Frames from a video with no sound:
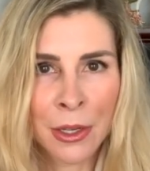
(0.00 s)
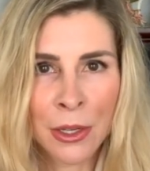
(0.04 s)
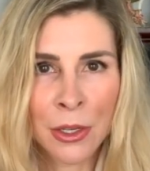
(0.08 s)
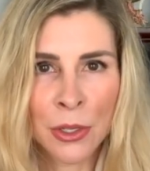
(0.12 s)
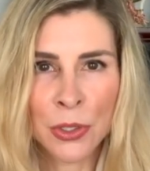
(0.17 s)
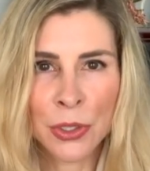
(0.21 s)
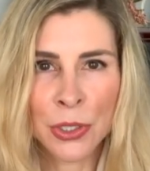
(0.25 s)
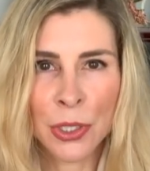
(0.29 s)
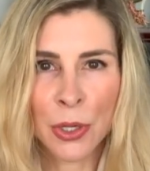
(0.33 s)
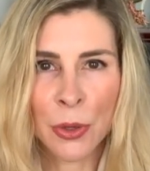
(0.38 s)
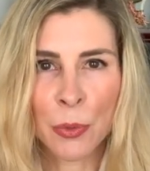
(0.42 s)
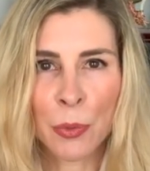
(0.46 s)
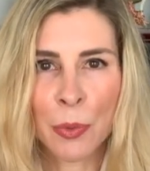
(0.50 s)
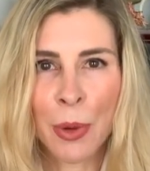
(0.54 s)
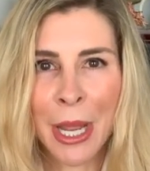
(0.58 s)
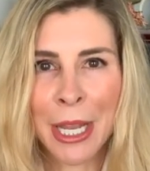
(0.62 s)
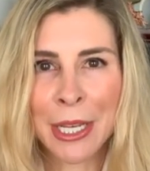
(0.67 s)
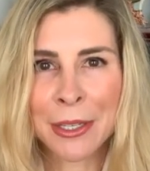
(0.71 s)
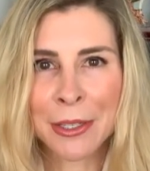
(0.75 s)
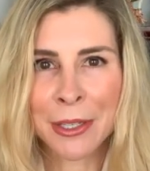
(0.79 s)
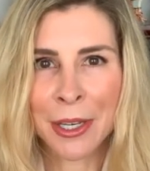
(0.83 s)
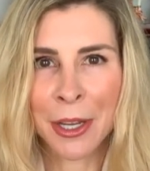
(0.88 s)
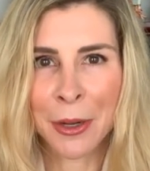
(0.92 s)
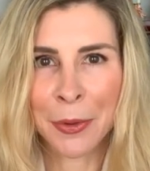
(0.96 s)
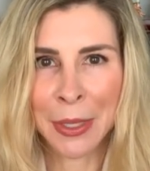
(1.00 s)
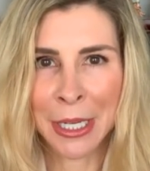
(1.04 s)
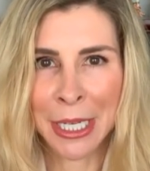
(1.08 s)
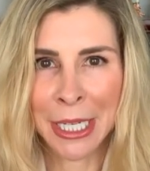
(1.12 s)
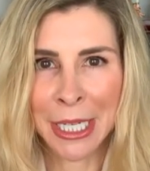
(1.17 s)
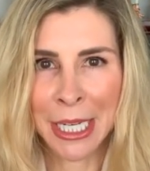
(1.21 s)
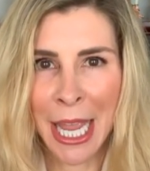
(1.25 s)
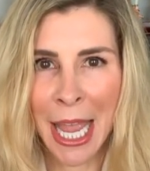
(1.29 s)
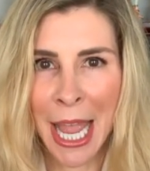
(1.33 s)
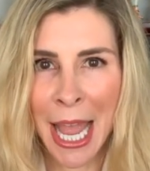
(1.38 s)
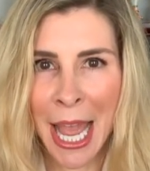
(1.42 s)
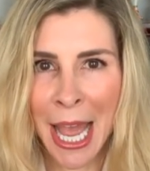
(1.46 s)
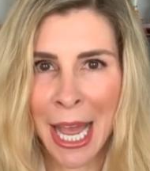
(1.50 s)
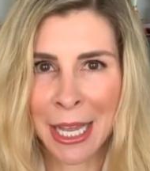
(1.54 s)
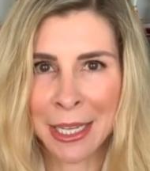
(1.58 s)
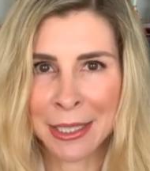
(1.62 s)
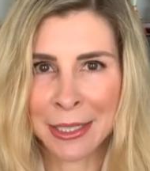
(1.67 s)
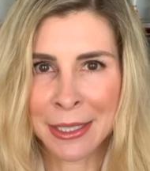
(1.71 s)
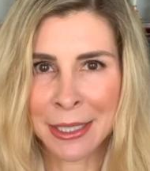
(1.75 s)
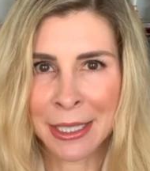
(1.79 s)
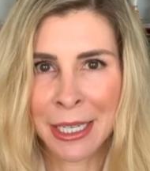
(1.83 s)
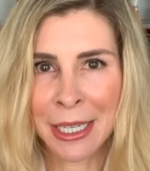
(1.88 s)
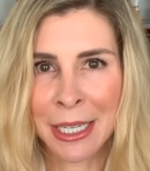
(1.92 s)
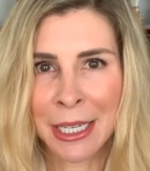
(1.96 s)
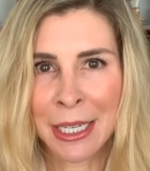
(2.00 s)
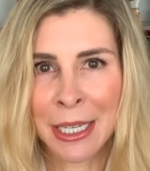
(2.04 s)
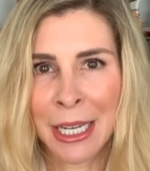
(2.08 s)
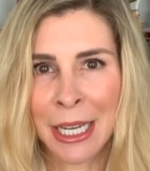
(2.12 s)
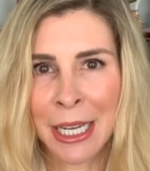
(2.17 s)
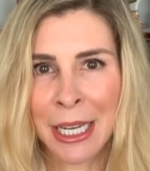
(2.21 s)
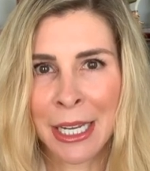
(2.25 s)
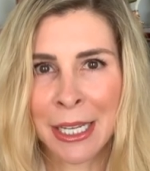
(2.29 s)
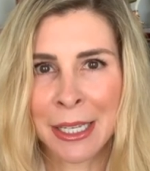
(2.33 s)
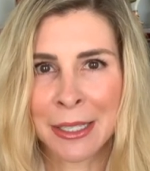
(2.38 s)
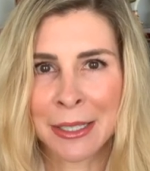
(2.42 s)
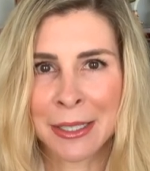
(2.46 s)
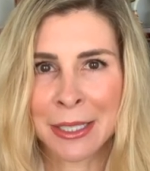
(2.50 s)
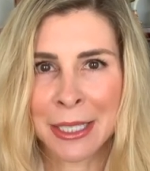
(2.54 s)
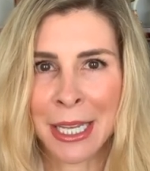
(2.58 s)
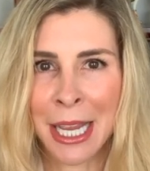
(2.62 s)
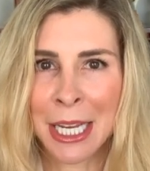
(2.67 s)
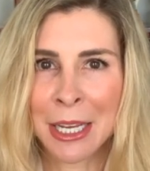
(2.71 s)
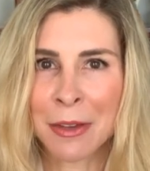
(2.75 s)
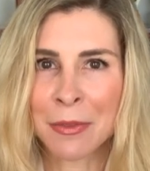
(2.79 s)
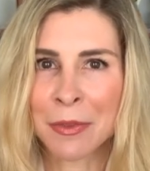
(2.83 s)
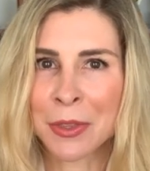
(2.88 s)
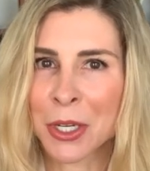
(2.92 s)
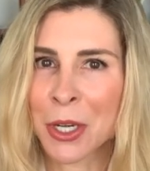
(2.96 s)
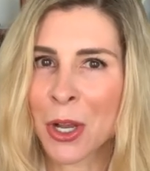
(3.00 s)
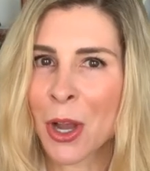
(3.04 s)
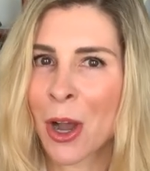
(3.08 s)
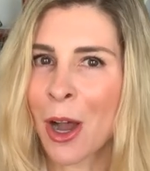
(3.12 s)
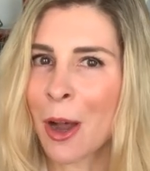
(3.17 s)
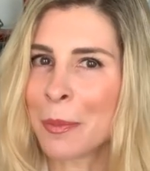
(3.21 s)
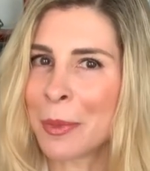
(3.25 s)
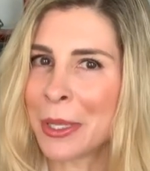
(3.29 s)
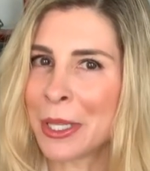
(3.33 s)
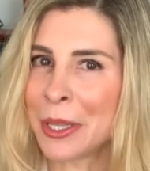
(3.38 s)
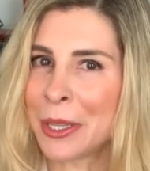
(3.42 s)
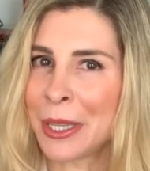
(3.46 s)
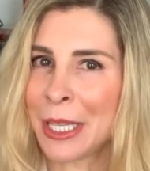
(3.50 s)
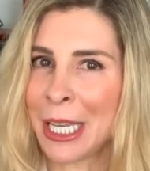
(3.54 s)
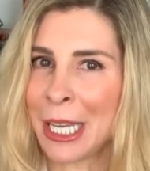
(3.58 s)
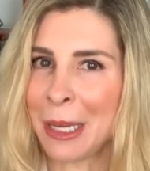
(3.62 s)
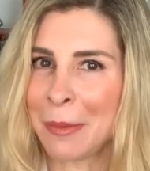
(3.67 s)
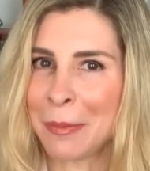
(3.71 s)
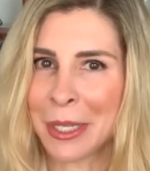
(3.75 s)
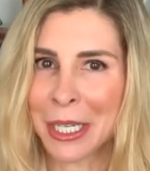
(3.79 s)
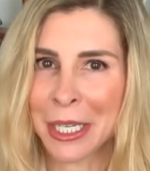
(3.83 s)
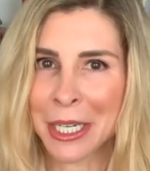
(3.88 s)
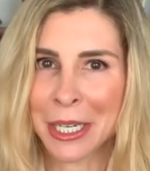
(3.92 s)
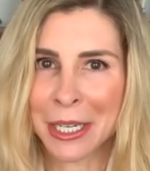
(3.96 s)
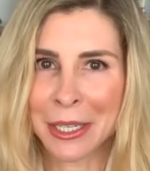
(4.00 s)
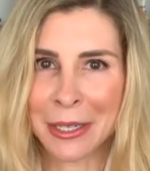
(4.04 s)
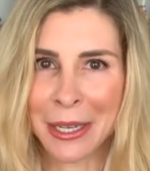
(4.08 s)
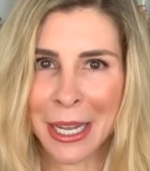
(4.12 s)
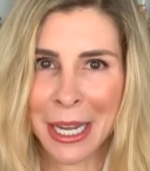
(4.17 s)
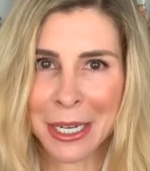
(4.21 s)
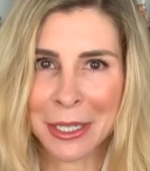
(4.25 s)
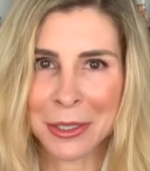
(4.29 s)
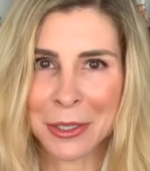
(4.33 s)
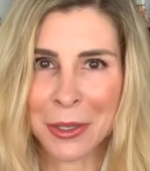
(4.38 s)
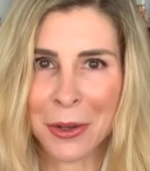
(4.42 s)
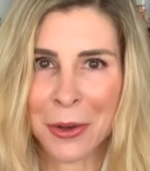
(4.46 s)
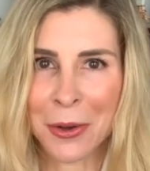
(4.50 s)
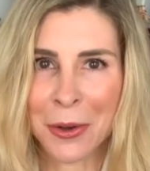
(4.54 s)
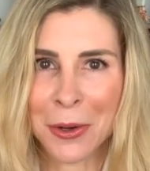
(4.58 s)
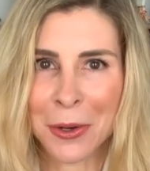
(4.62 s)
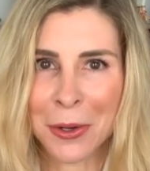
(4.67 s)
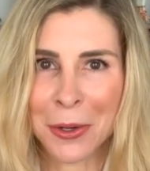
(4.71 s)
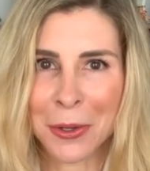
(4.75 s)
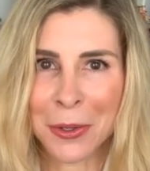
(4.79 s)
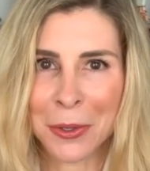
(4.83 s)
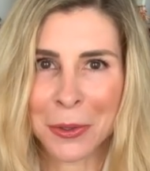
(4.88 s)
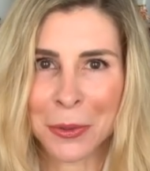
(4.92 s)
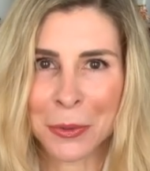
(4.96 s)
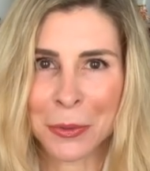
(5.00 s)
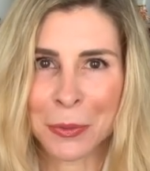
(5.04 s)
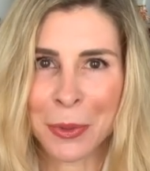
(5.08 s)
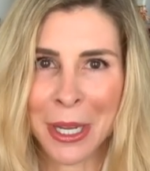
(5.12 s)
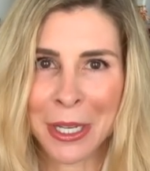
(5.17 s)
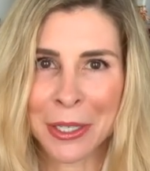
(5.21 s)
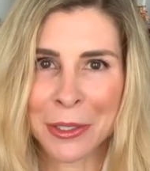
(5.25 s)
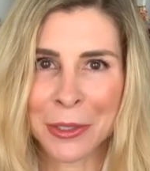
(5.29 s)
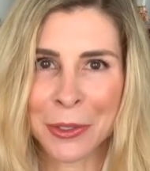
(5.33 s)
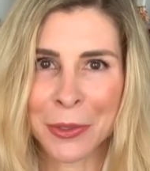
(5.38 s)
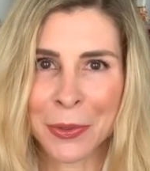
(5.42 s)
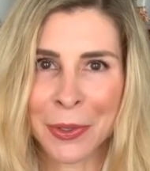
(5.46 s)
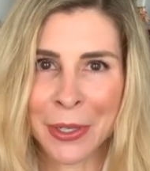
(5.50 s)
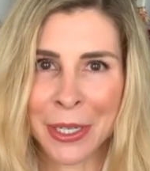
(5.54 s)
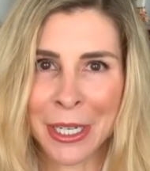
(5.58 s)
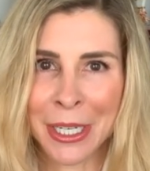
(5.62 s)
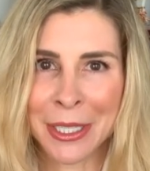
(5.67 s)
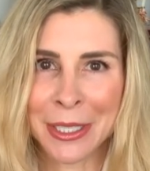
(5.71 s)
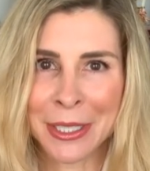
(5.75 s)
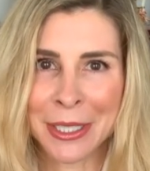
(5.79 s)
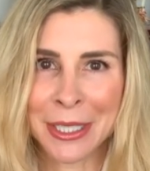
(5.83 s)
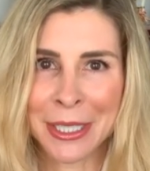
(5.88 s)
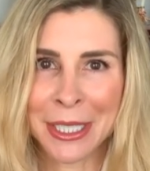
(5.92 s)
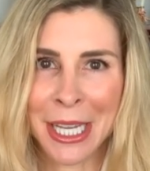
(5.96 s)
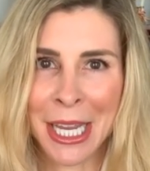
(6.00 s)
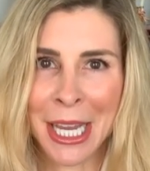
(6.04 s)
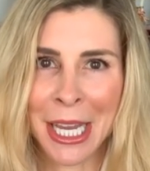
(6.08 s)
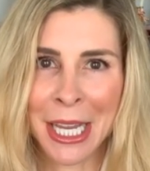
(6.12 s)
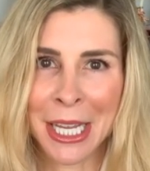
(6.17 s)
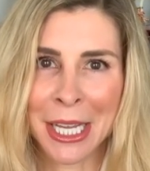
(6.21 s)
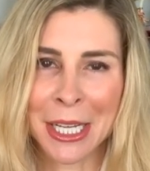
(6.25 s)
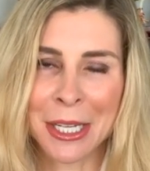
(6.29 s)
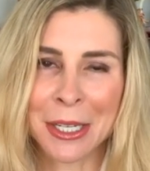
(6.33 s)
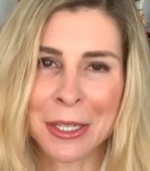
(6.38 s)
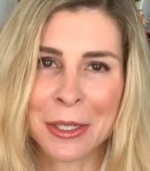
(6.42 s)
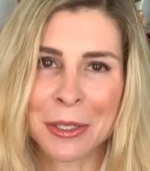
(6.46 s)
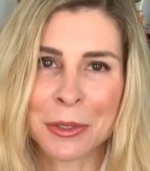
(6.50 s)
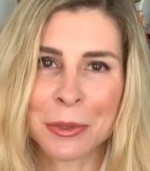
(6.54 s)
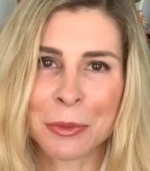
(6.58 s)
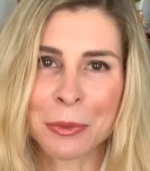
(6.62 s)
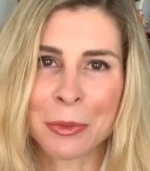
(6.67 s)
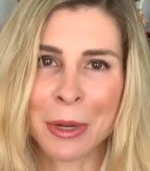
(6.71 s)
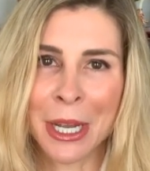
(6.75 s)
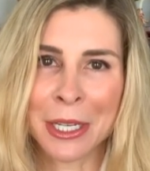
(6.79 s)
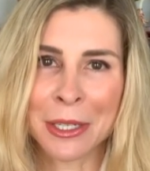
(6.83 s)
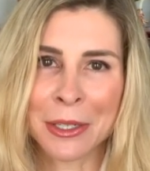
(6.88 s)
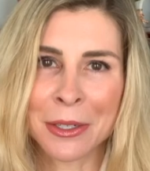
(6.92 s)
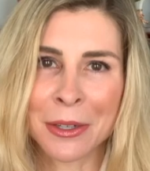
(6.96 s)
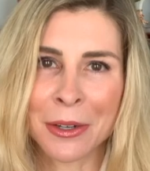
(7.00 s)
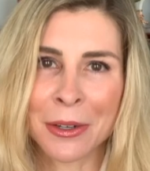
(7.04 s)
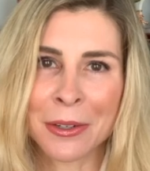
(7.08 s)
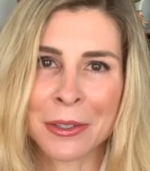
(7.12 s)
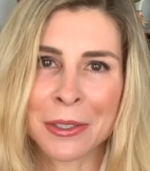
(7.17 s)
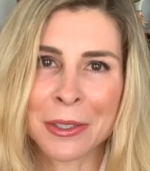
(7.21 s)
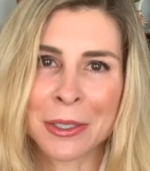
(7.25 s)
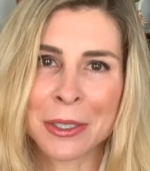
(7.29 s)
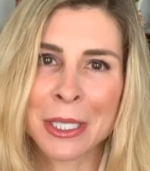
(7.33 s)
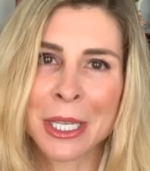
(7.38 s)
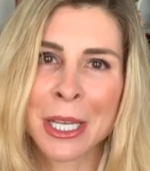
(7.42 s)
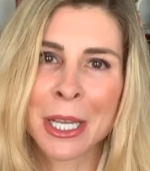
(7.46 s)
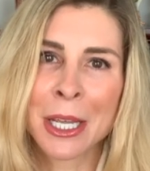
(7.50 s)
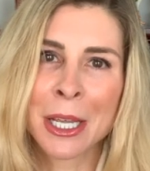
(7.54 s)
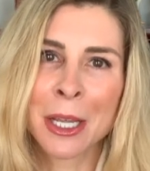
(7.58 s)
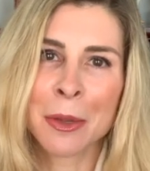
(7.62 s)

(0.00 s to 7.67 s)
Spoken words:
So retinoic acid is kind of the common theme that connects all retinoids and retinols,